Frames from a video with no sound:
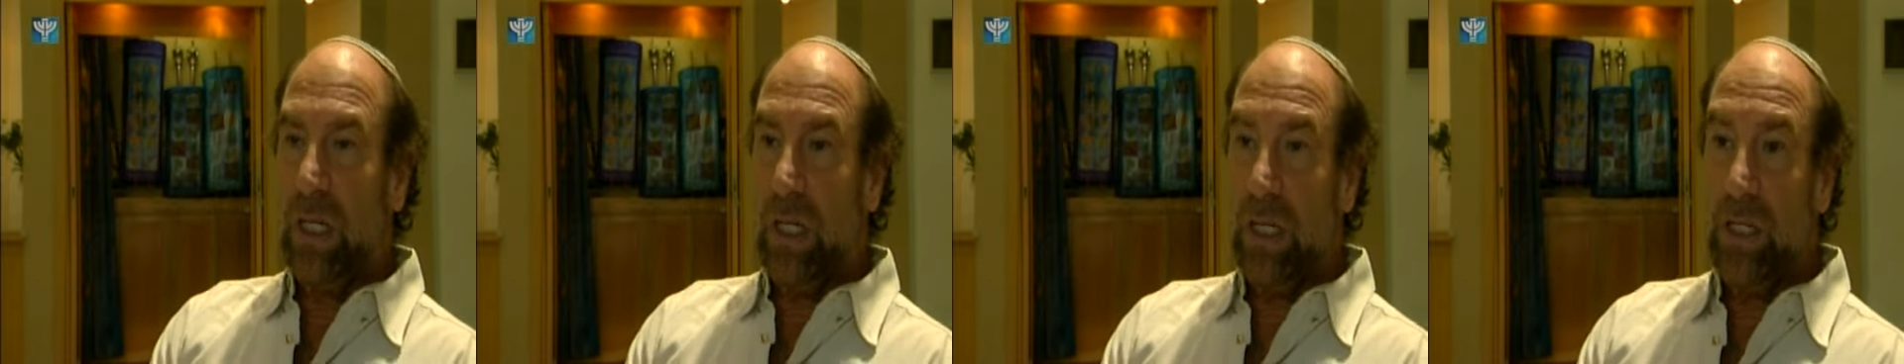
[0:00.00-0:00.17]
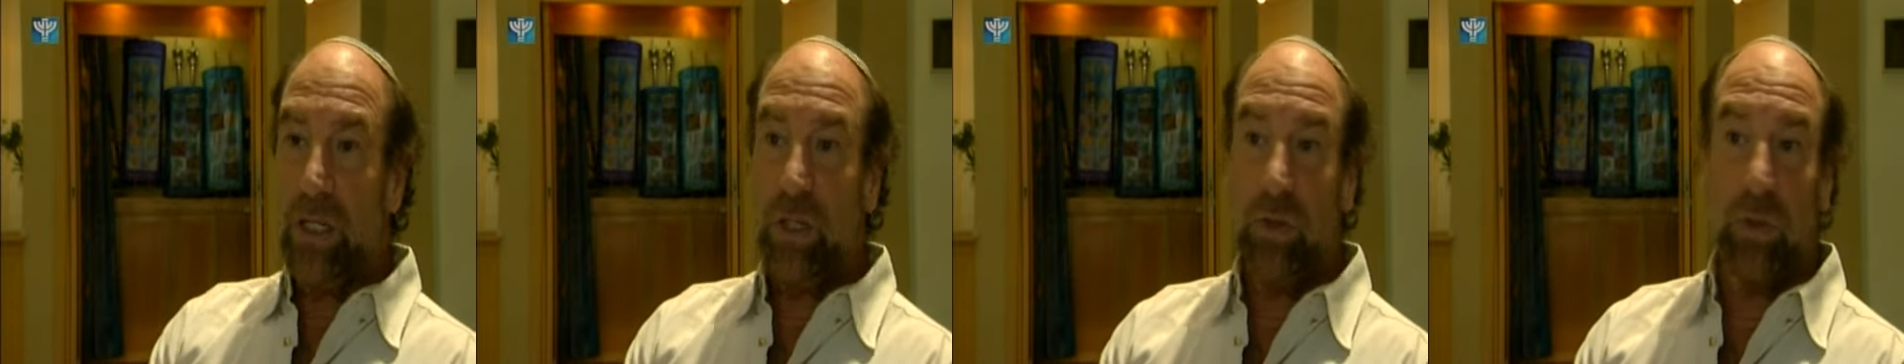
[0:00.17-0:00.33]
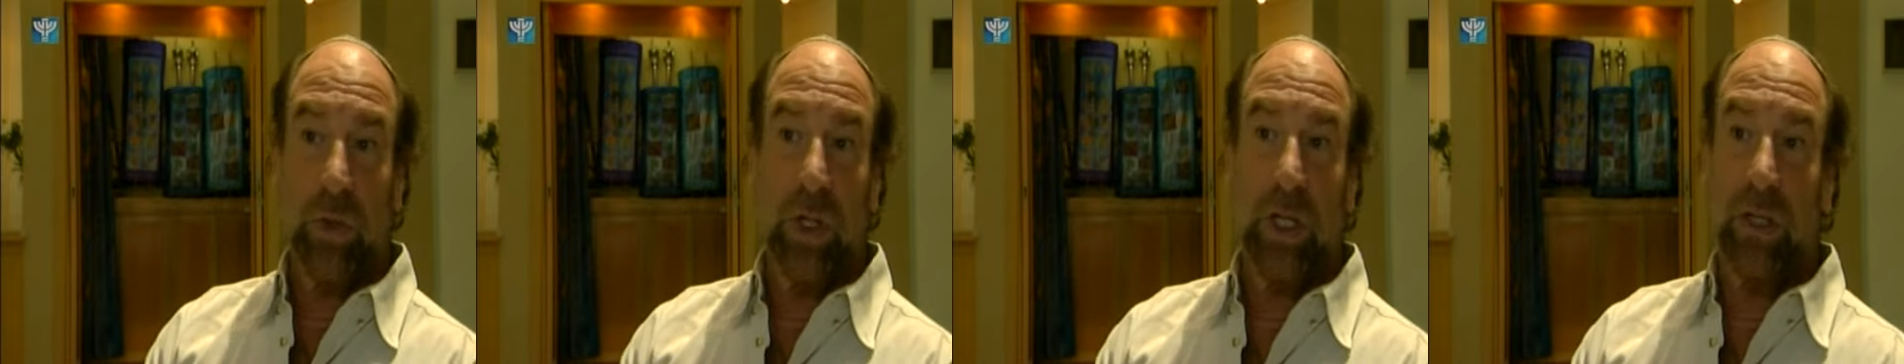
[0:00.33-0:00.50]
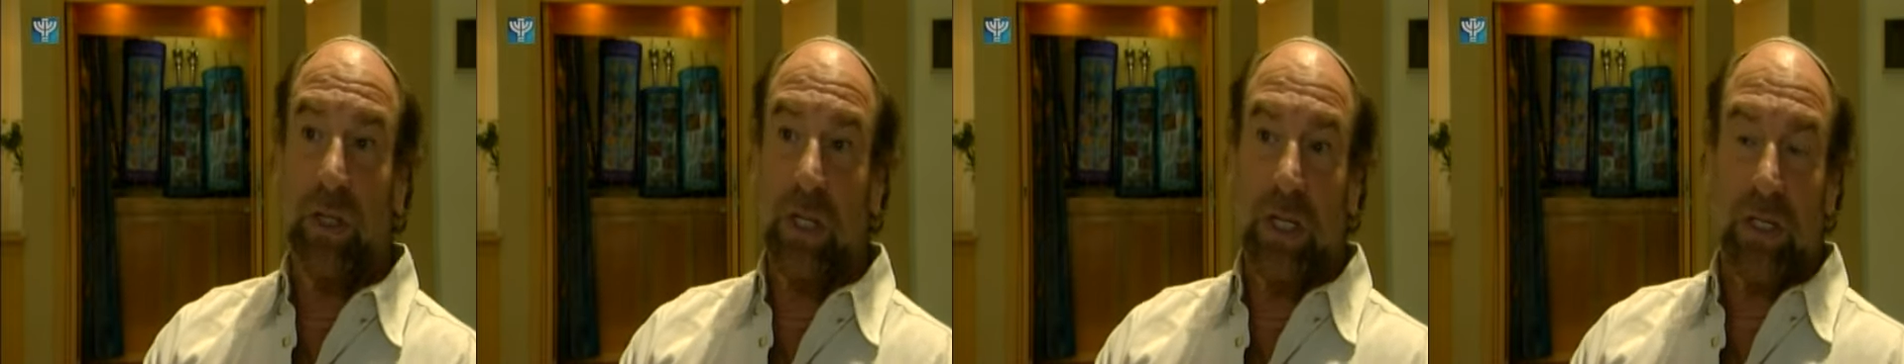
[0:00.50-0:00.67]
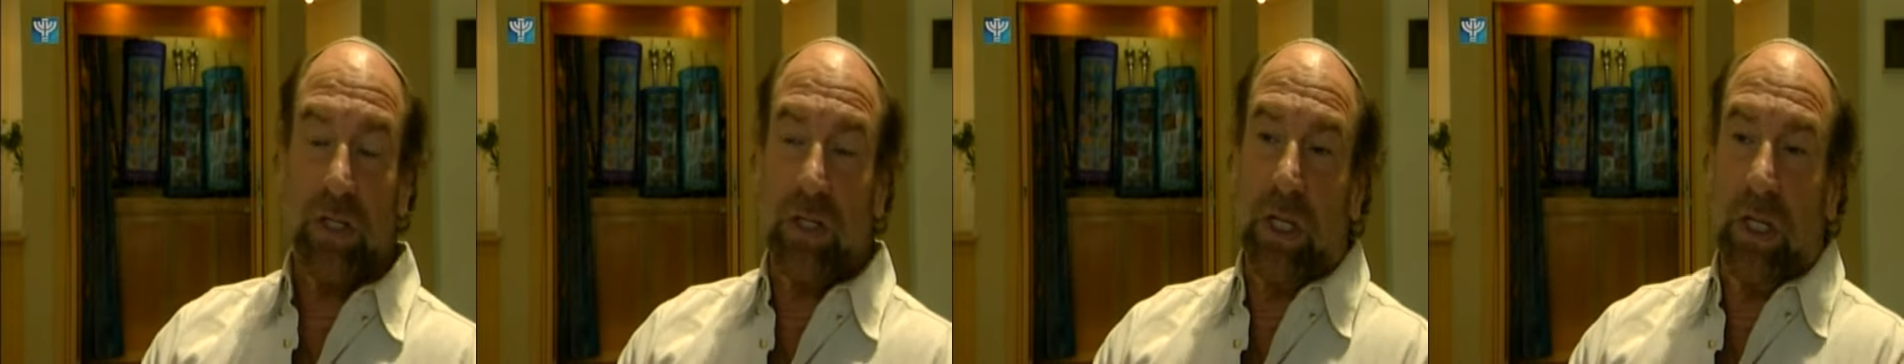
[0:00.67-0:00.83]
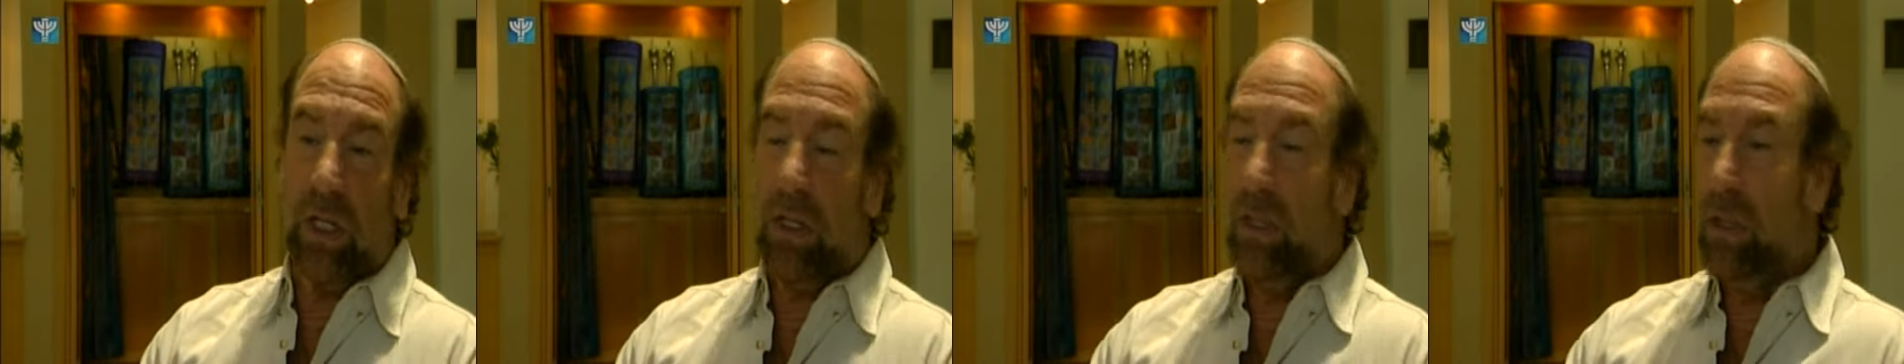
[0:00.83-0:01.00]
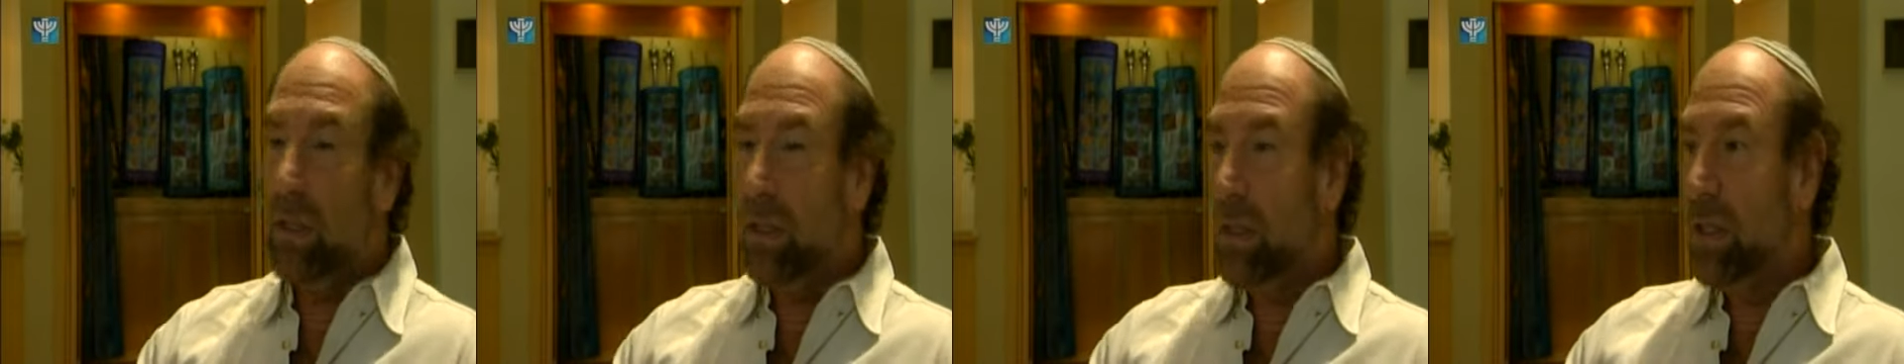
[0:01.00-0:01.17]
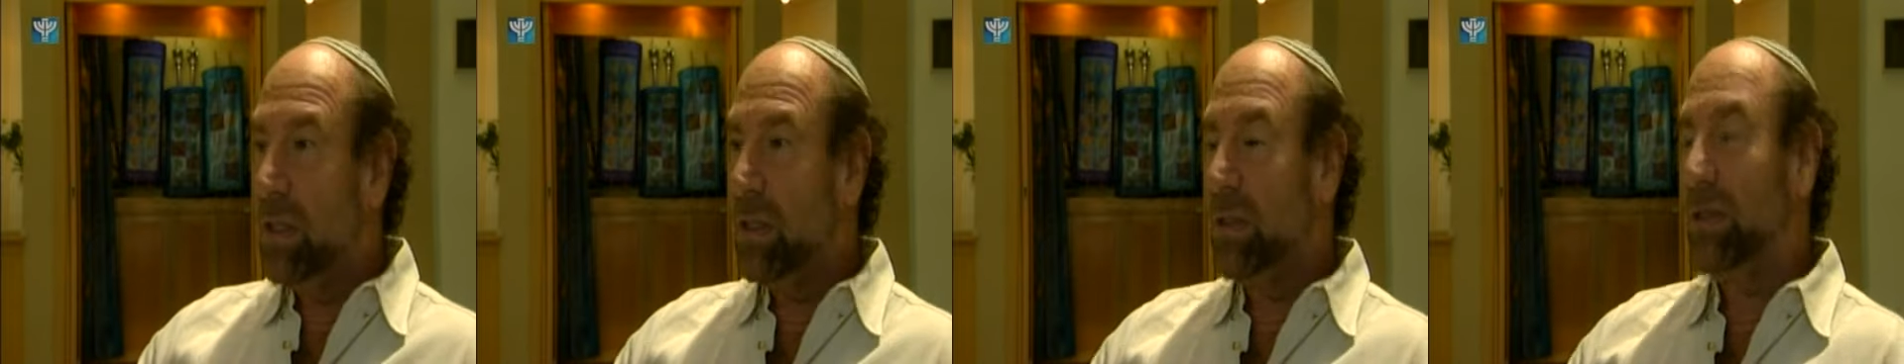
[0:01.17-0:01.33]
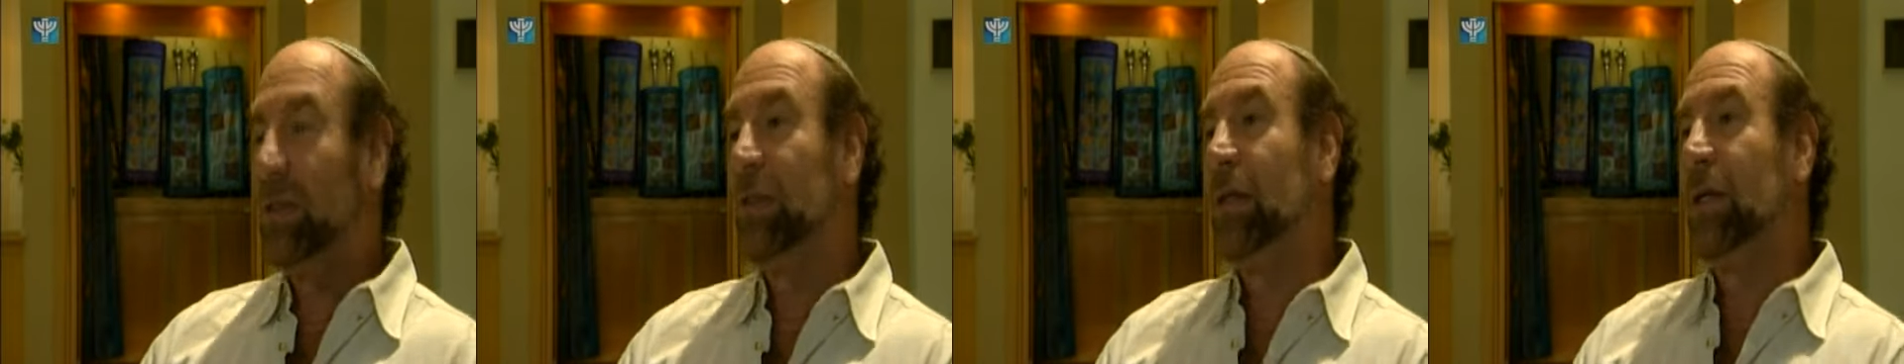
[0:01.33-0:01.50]
history, and they see
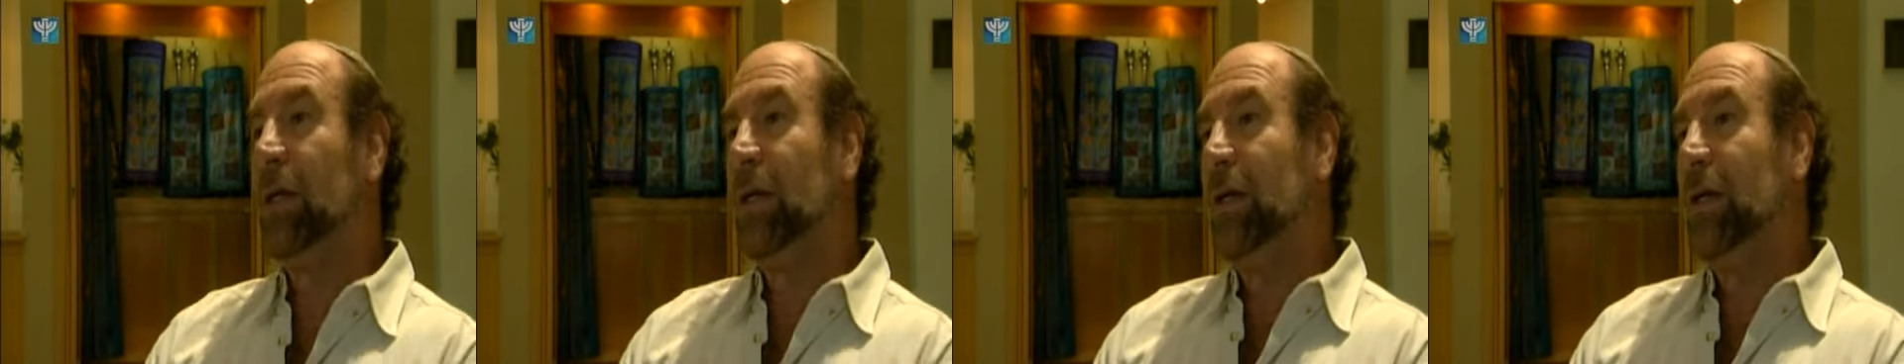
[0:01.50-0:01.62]
in